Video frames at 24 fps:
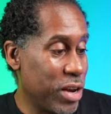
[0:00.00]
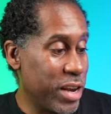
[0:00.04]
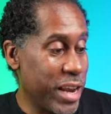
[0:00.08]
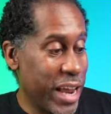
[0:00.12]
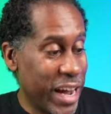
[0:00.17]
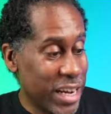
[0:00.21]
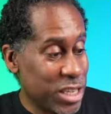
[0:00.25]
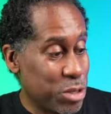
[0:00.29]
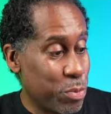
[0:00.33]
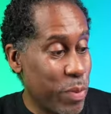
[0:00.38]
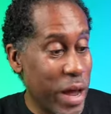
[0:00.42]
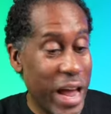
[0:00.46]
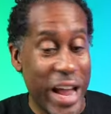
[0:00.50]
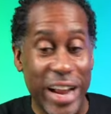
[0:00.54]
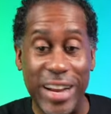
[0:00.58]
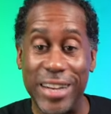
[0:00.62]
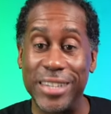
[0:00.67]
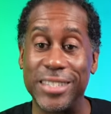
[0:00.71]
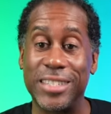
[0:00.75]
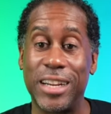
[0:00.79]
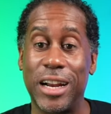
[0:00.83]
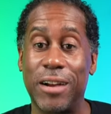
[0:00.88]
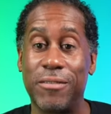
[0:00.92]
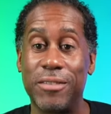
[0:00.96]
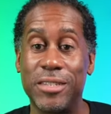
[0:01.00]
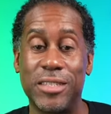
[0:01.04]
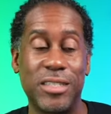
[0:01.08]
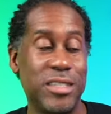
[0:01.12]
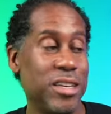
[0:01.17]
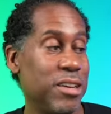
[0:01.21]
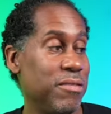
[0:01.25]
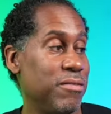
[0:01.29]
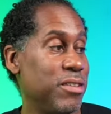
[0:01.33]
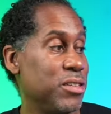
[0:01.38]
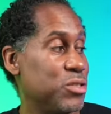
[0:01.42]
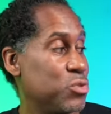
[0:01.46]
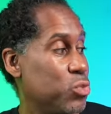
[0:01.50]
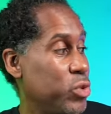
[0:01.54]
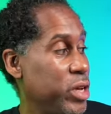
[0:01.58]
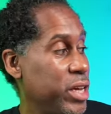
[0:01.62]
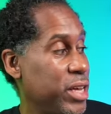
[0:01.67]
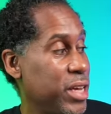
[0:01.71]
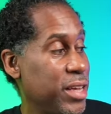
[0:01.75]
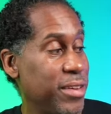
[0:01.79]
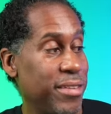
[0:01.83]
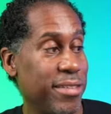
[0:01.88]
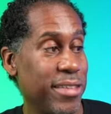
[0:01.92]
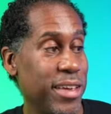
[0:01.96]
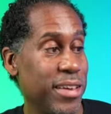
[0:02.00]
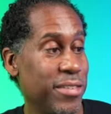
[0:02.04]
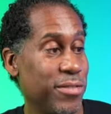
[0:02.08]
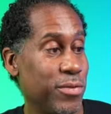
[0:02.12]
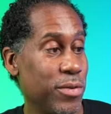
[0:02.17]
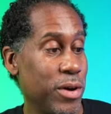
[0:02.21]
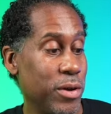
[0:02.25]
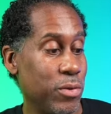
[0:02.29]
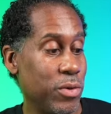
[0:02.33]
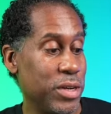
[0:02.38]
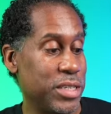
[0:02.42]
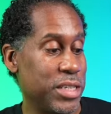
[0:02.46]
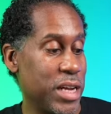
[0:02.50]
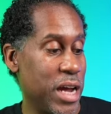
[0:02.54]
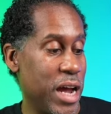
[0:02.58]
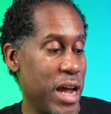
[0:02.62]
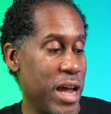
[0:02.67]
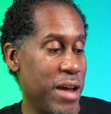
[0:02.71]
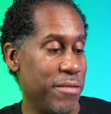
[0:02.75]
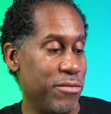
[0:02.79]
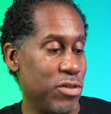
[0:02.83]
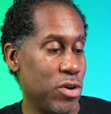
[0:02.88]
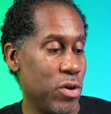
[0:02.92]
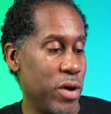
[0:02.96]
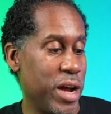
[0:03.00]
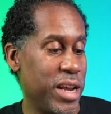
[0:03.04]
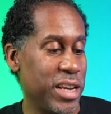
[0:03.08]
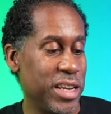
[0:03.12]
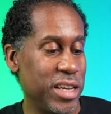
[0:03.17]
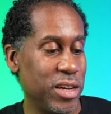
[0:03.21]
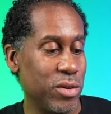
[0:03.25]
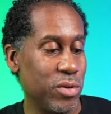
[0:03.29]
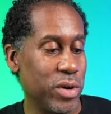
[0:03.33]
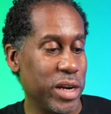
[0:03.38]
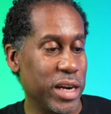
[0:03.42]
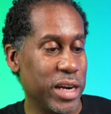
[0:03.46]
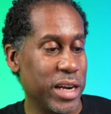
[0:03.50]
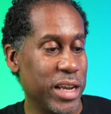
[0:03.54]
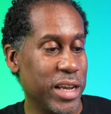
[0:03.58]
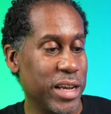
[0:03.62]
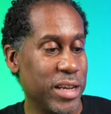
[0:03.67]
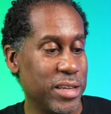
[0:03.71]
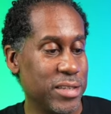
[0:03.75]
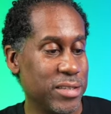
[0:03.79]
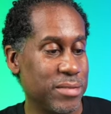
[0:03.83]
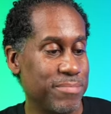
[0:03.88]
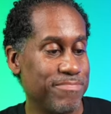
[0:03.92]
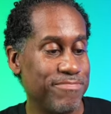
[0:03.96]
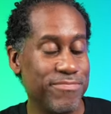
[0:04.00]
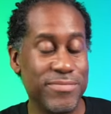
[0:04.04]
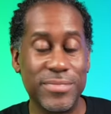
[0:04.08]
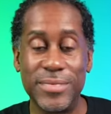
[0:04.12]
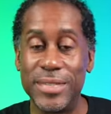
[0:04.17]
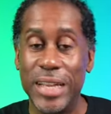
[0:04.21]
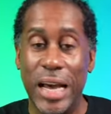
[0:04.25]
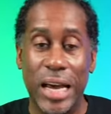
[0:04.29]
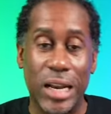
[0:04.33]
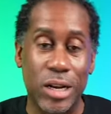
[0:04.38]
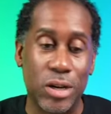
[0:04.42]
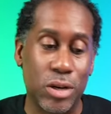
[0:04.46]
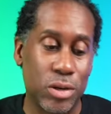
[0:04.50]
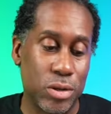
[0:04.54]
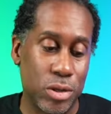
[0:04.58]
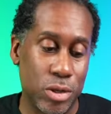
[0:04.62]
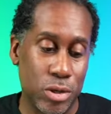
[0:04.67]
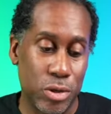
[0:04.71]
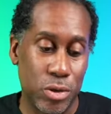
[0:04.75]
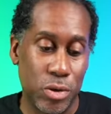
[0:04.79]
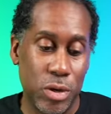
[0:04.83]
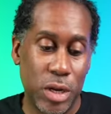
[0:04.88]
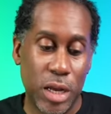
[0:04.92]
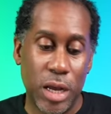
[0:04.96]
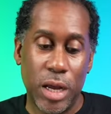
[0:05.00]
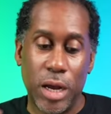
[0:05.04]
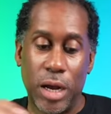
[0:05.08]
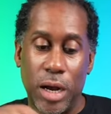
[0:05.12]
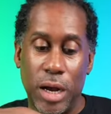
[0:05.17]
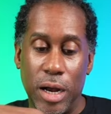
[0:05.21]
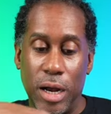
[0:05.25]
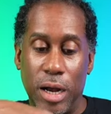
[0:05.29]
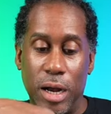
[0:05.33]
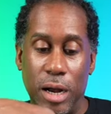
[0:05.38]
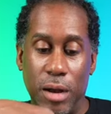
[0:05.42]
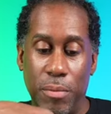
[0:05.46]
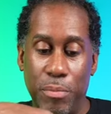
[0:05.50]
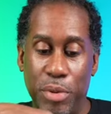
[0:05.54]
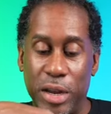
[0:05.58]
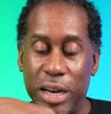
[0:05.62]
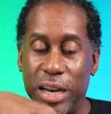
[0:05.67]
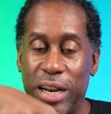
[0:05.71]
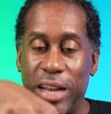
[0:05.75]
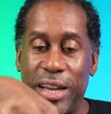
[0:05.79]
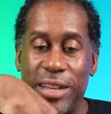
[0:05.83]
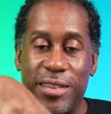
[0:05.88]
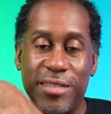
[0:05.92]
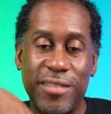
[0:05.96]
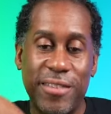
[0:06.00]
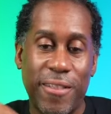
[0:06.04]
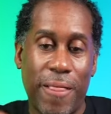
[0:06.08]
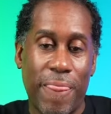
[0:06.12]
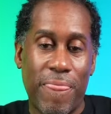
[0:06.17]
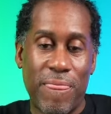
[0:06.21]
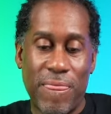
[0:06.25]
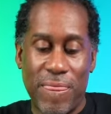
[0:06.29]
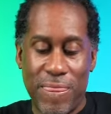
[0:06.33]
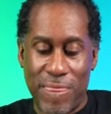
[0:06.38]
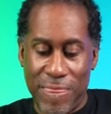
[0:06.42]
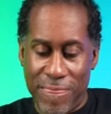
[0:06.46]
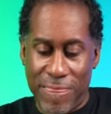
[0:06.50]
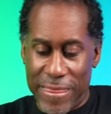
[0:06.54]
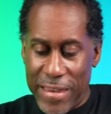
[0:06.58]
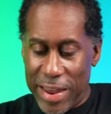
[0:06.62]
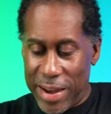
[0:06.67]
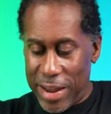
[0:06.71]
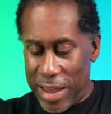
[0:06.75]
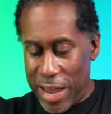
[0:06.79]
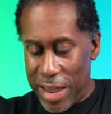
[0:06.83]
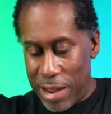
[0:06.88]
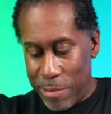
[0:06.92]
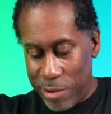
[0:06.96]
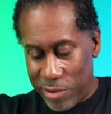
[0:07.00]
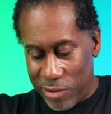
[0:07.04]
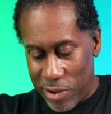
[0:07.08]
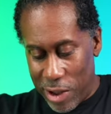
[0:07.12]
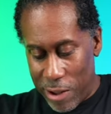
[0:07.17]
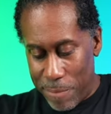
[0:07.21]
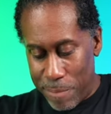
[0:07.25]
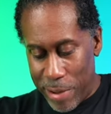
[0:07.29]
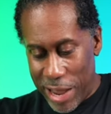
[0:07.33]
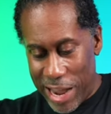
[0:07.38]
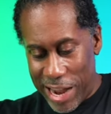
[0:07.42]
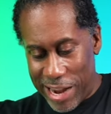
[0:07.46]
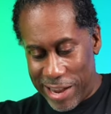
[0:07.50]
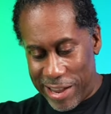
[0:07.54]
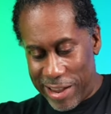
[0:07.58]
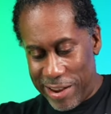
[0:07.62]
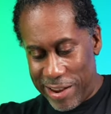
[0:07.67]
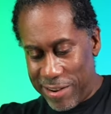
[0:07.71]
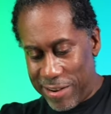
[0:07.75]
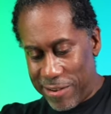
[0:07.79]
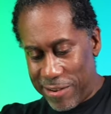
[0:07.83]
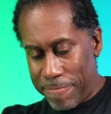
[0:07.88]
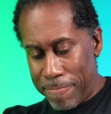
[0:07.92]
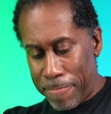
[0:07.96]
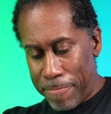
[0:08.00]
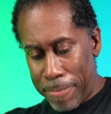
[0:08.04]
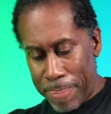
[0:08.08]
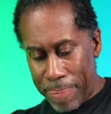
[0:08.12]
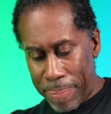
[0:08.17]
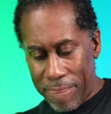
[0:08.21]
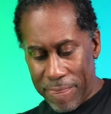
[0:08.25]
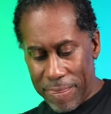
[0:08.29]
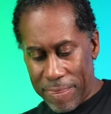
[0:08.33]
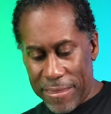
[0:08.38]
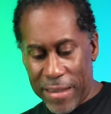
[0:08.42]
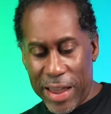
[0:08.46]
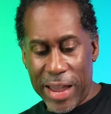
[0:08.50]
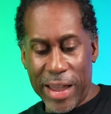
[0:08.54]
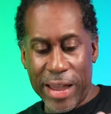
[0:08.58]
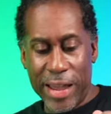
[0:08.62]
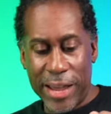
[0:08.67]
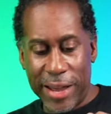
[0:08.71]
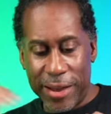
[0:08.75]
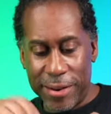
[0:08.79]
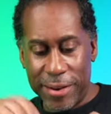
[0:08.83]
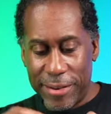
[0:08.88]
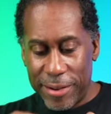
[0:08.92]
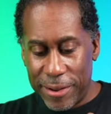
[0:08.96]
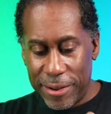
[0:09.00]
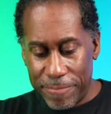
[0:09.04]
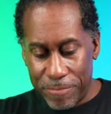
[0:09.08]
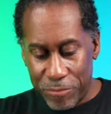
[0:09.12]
next package that I received this week is this one, which I have no idea what it is. Not a clue. Uh, but it is an Amazon package. And